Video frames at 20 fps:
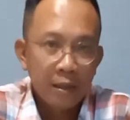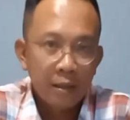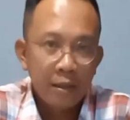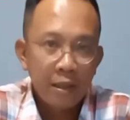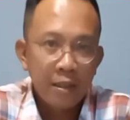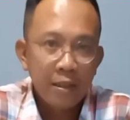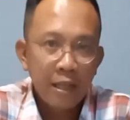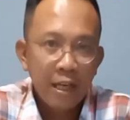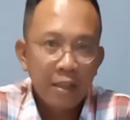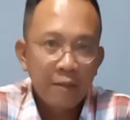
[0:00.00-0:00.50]

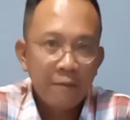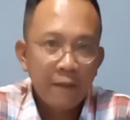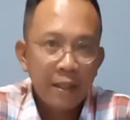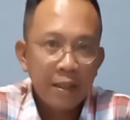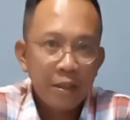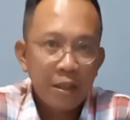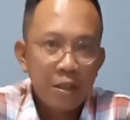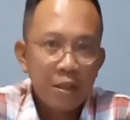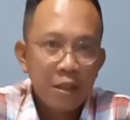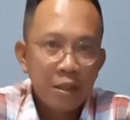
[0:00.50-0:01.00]

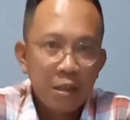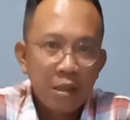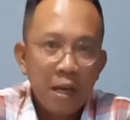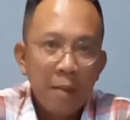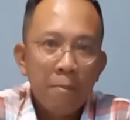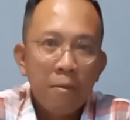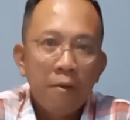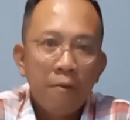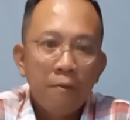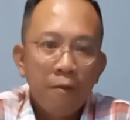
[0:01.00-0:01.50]
Disadvantages
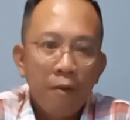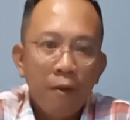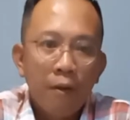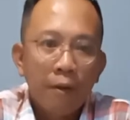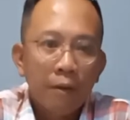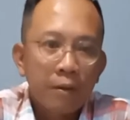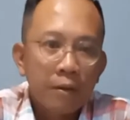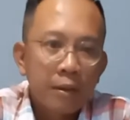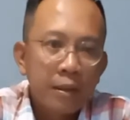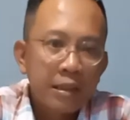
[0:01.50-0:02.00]
number 4.
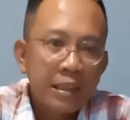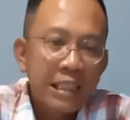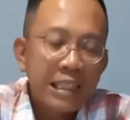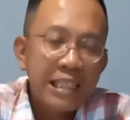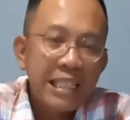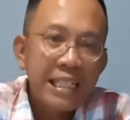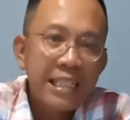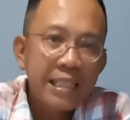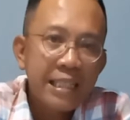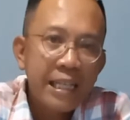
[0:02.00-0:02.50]
The
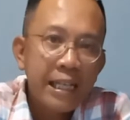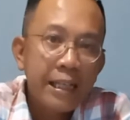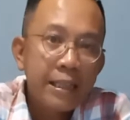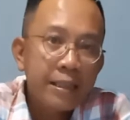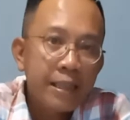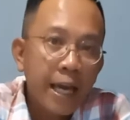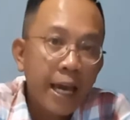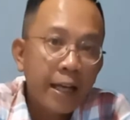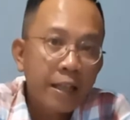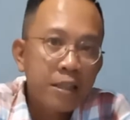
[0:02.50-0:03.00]
risk
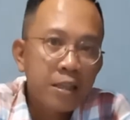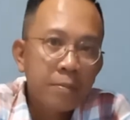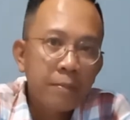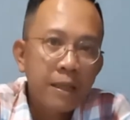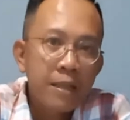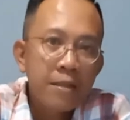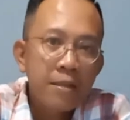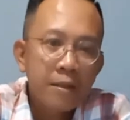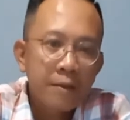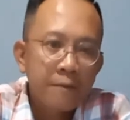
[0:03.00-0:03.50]
is
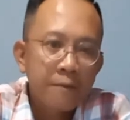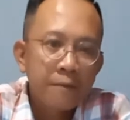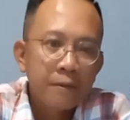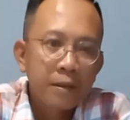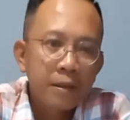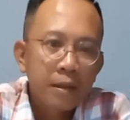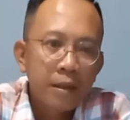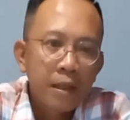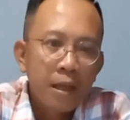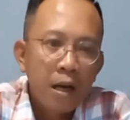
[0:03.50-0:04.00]
expensive.
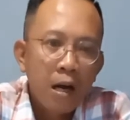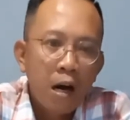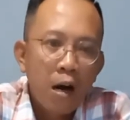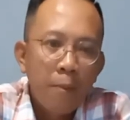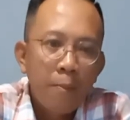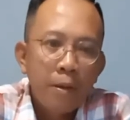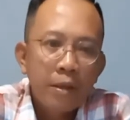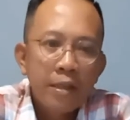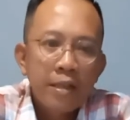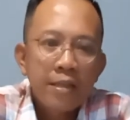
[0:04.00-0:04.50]

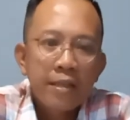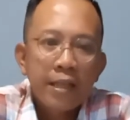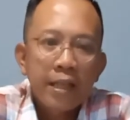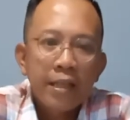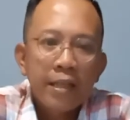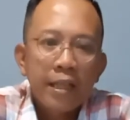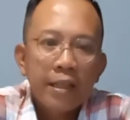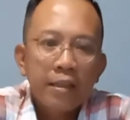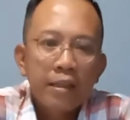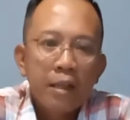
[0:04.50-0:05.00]
Opponents say
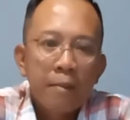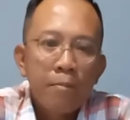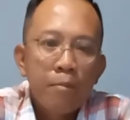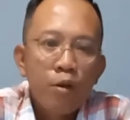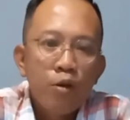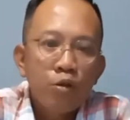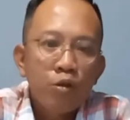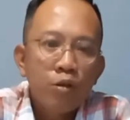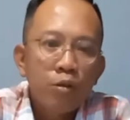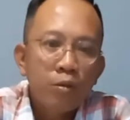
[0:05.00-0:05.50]
that the
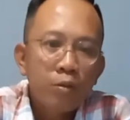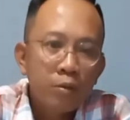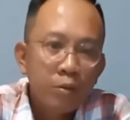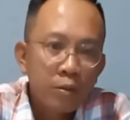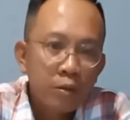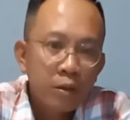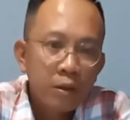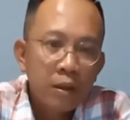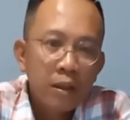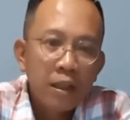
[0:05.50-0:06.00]
most
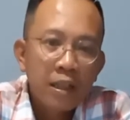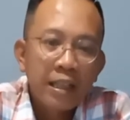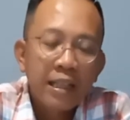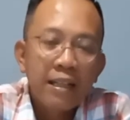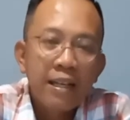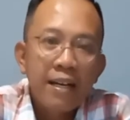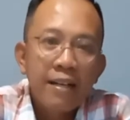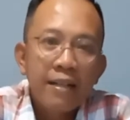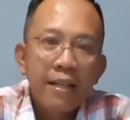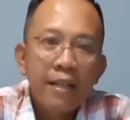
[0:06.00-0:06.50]

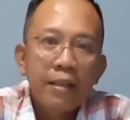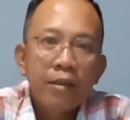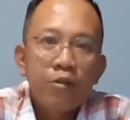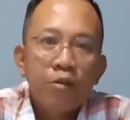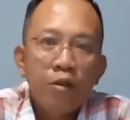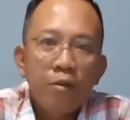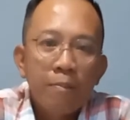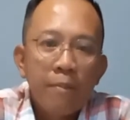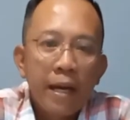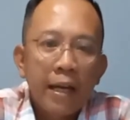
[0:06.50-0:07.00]
glaring
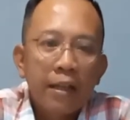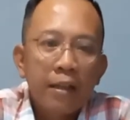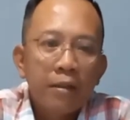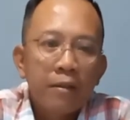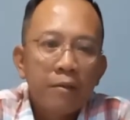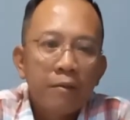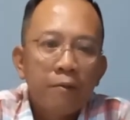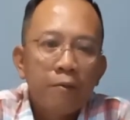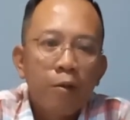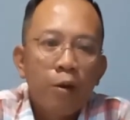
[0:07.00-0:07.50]
drawback
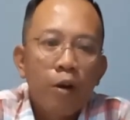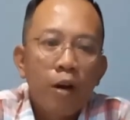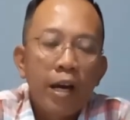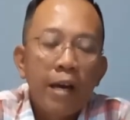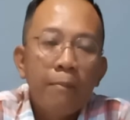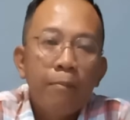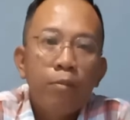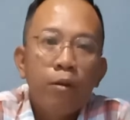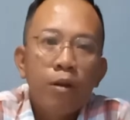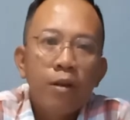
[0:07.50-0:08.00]
for
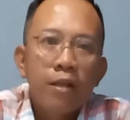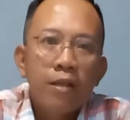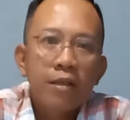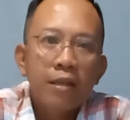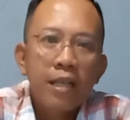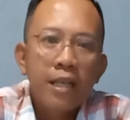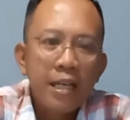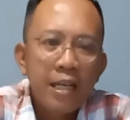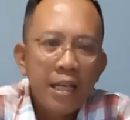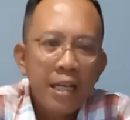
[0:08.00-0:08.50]
employers
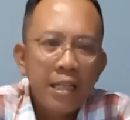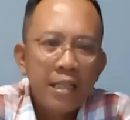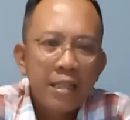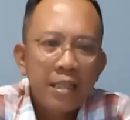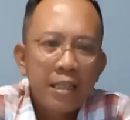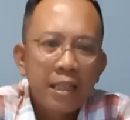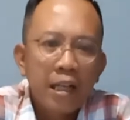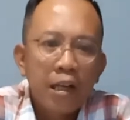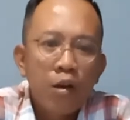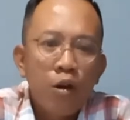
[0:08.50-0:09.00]
is
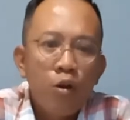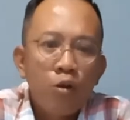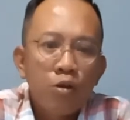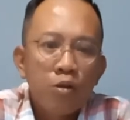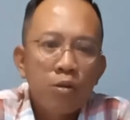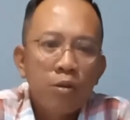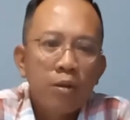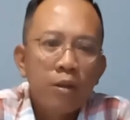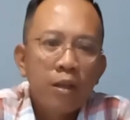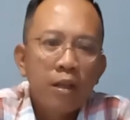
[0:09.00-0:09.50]
the
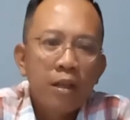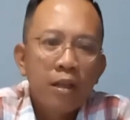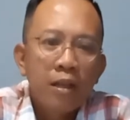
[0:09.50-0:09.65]
cost